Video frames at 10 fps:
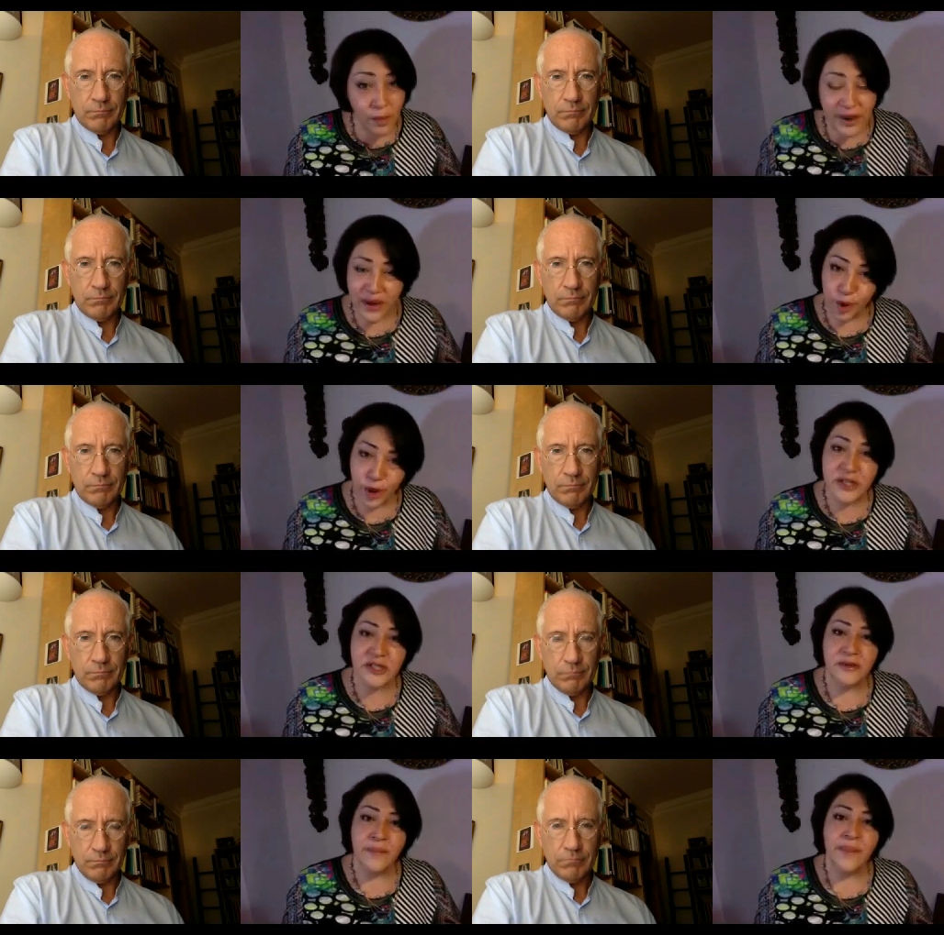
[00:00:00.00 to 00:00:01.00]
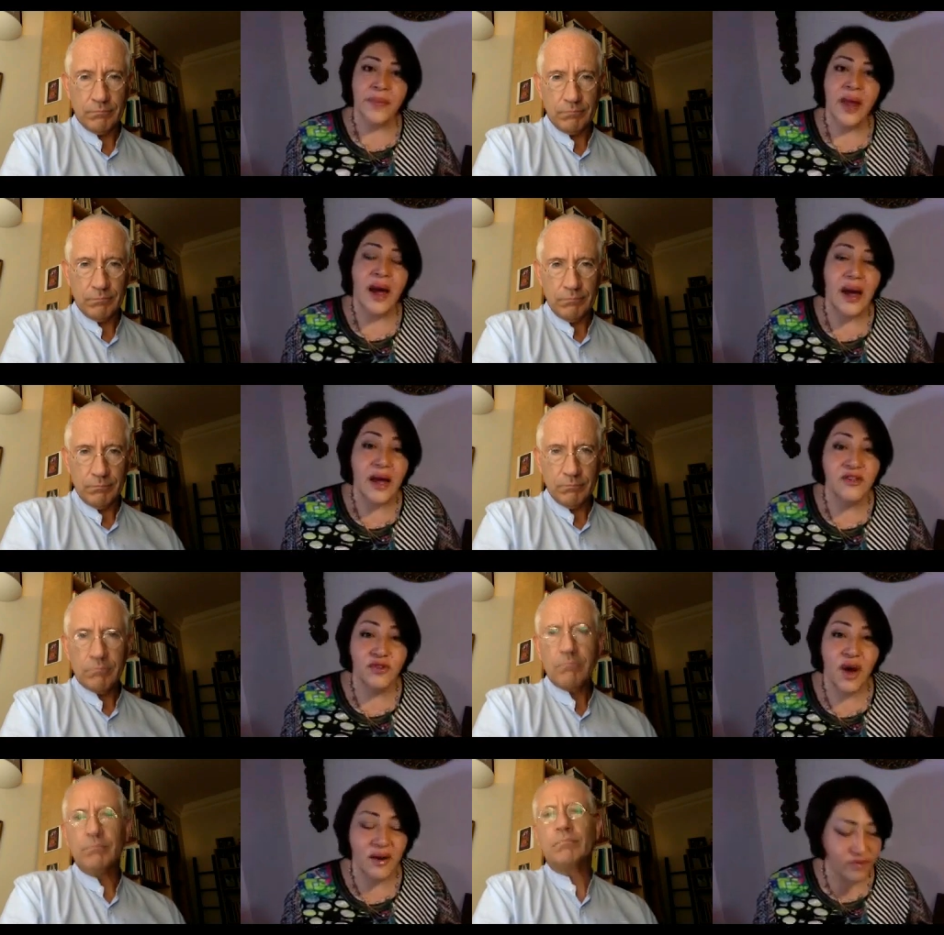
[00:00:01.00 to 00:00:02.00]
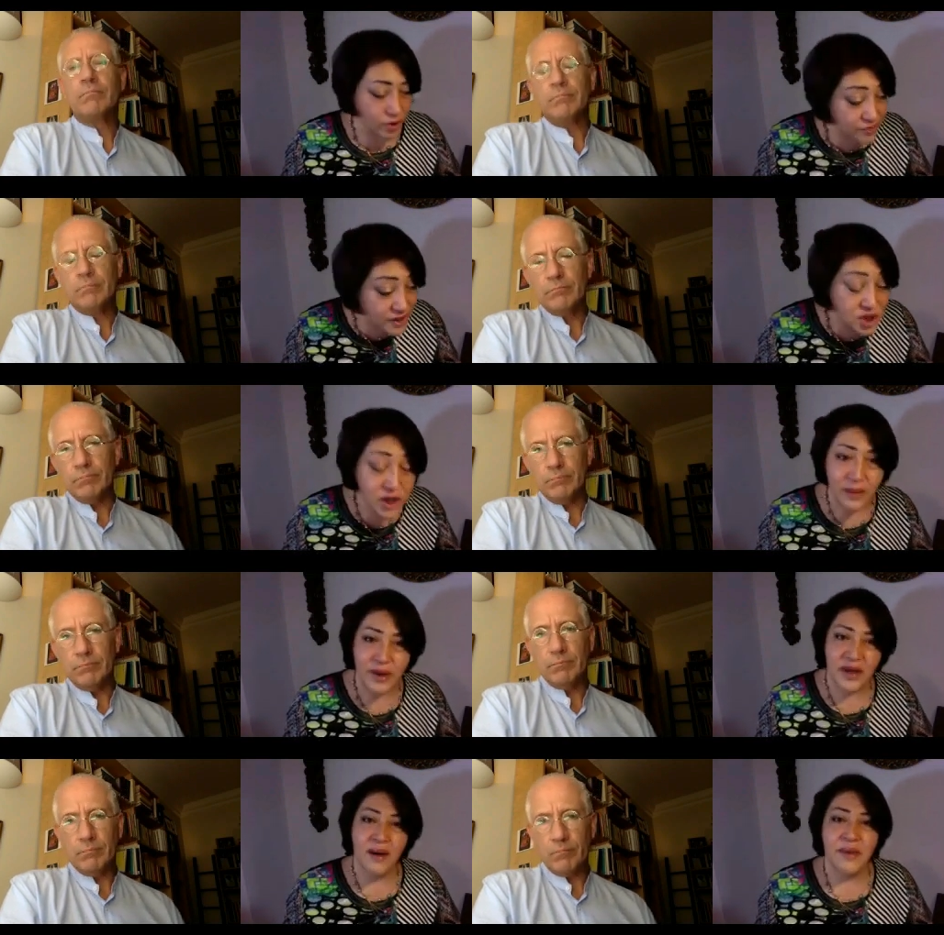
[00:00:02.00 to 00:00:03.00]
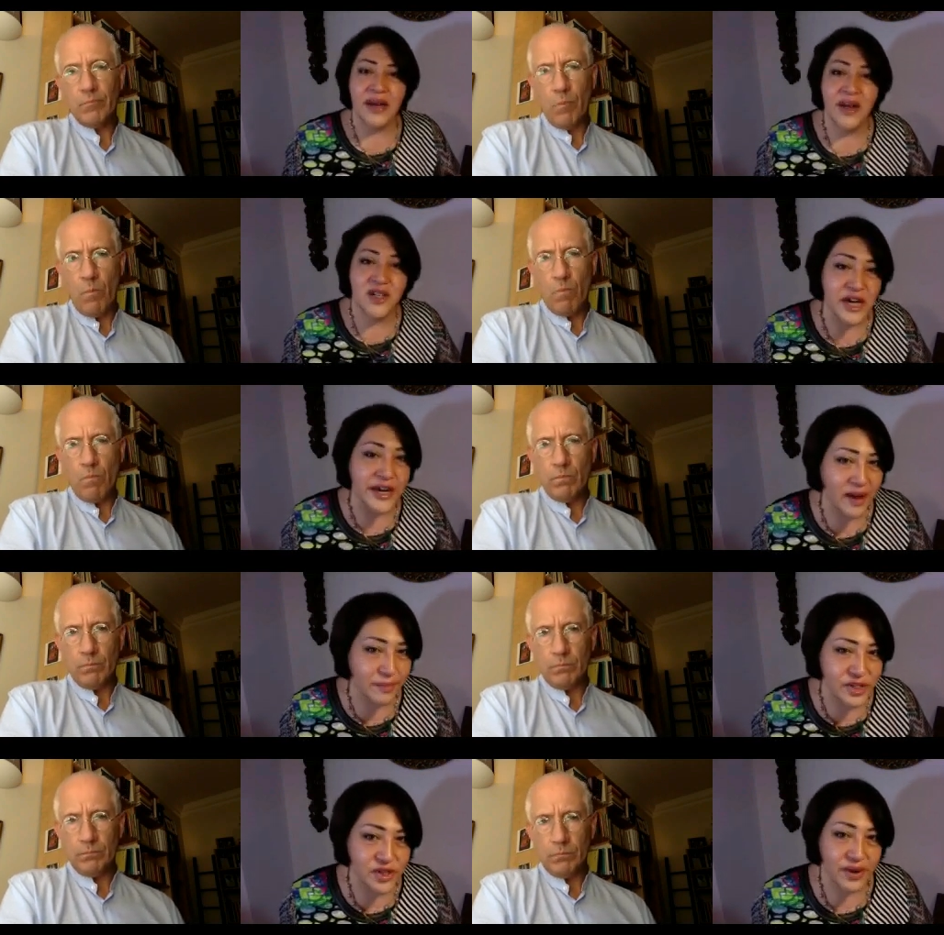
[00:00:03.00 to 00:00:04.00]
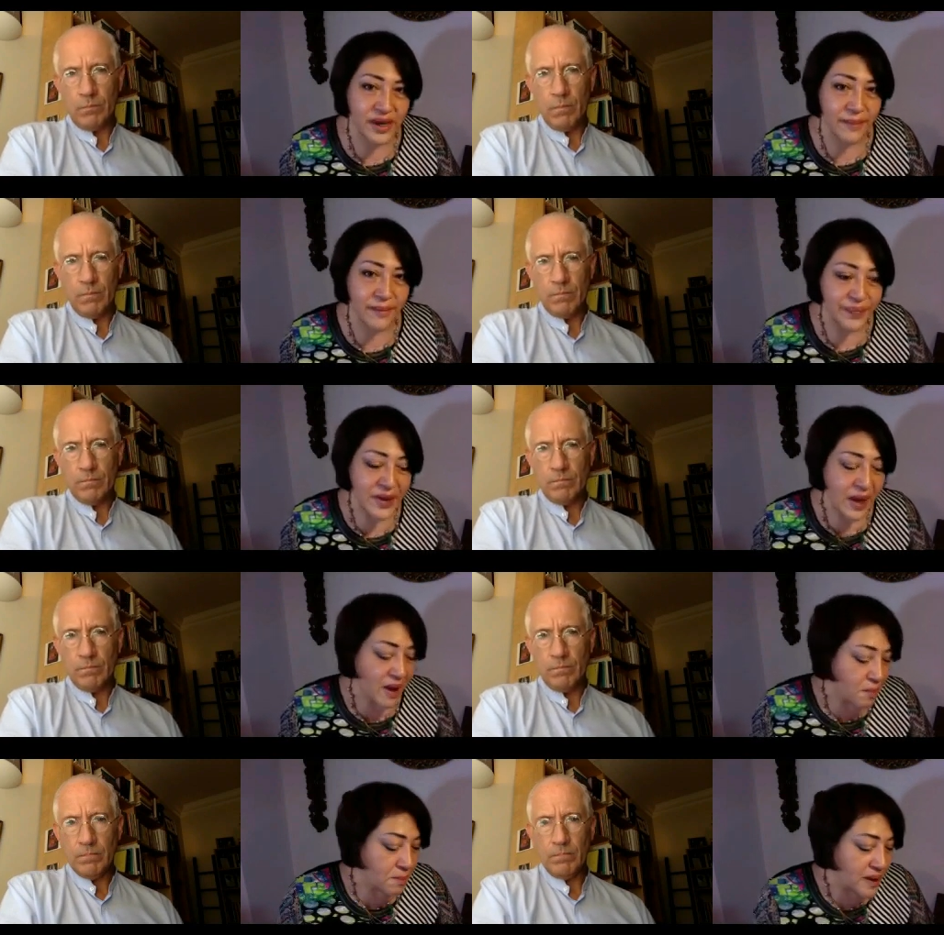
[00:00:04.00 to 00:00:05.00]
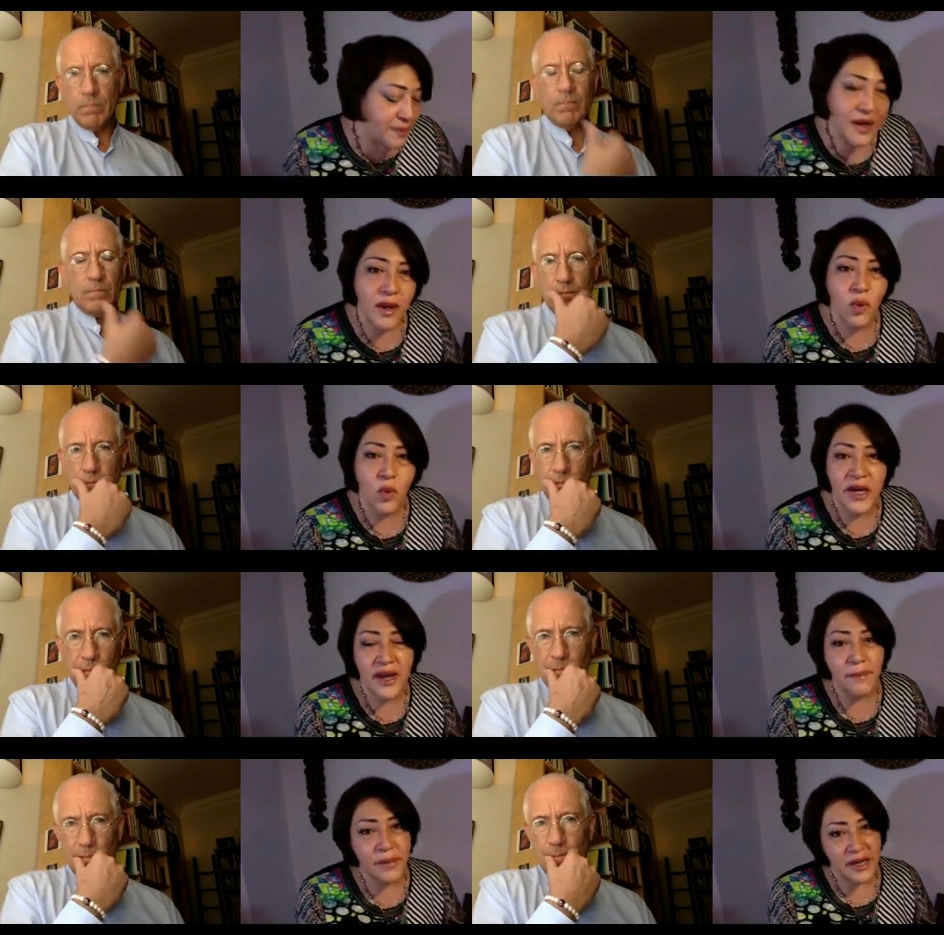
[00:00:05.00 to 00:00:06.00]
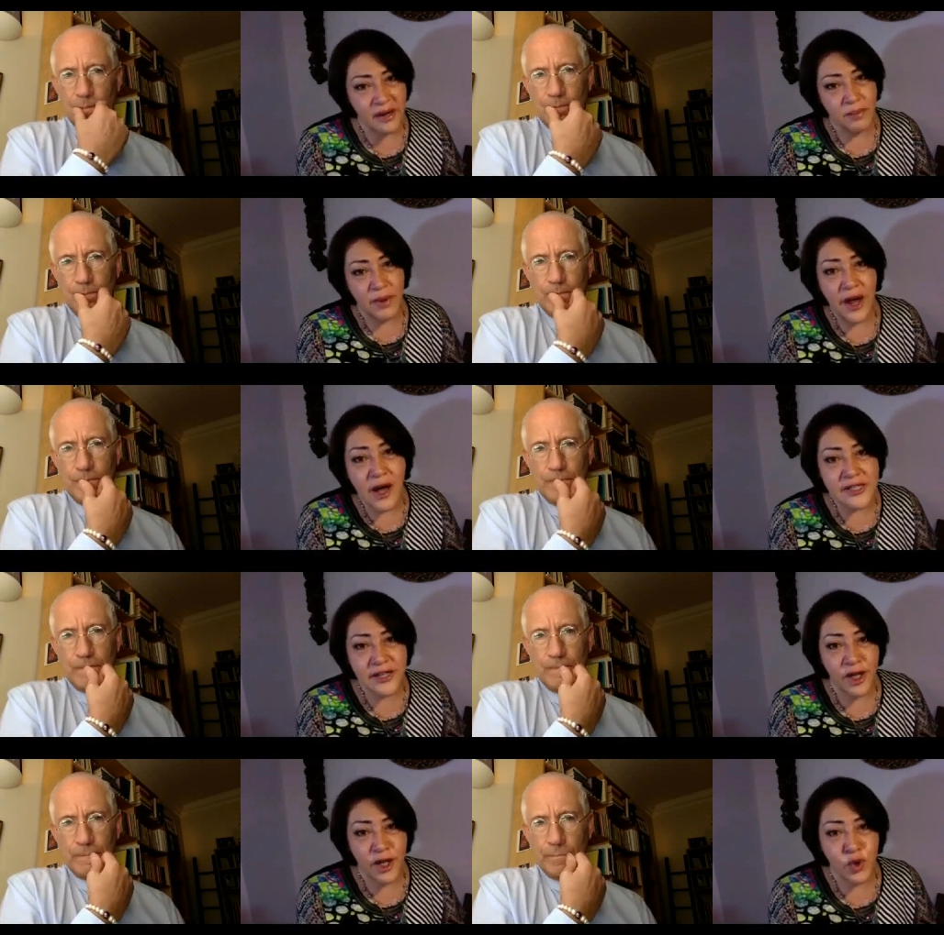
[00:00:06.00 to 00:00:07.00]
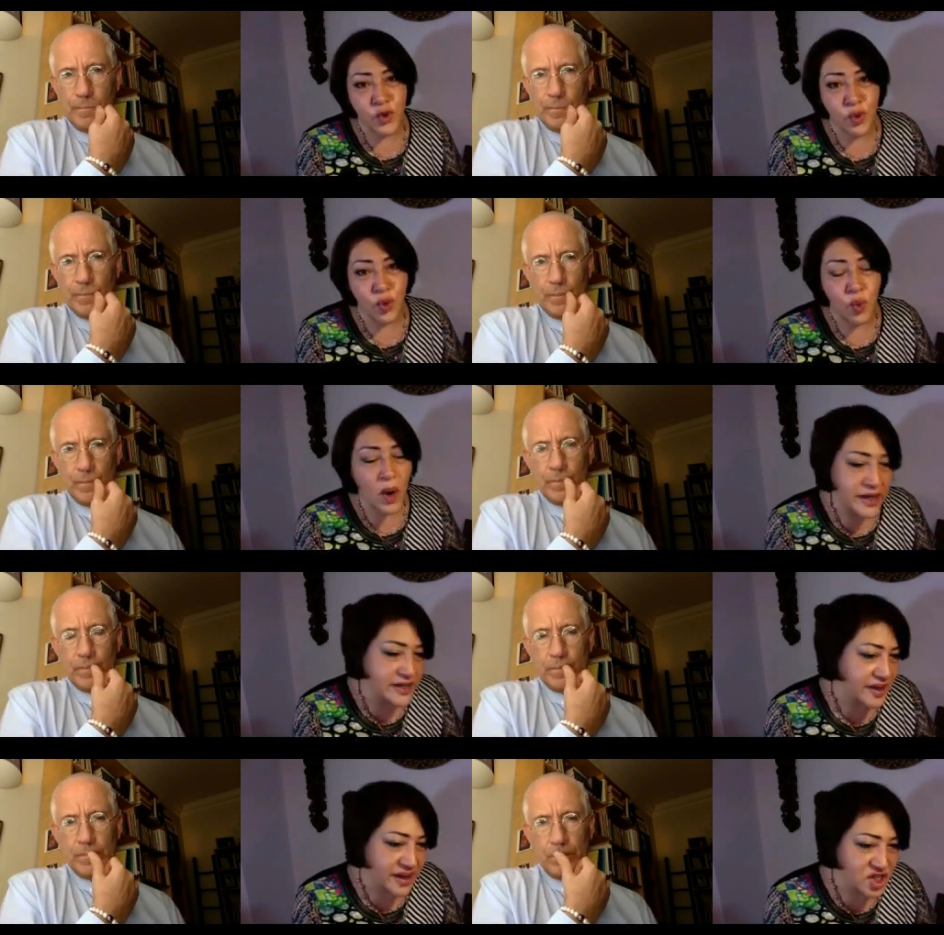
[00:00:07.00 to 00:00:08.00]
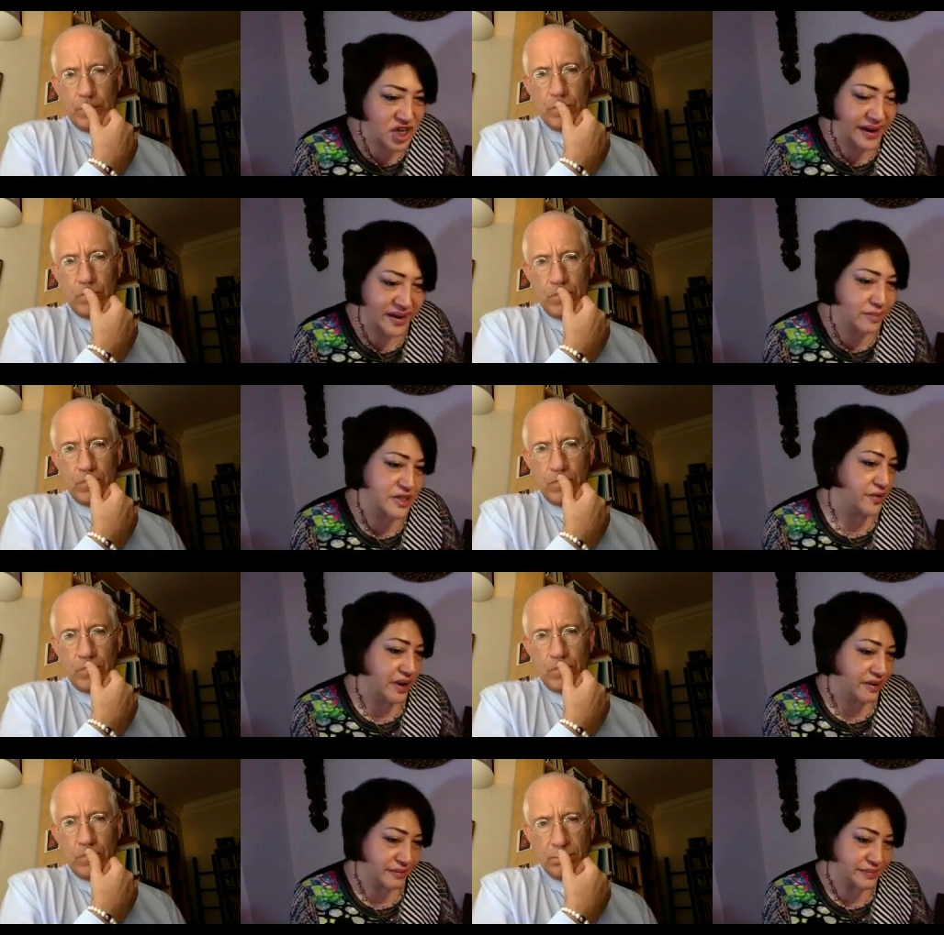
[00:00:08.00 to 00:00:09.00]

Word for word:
Speaker 1: many books, and you have officially become an angelic emissary. Maybe we can begin by asking you what is an angelic emissary?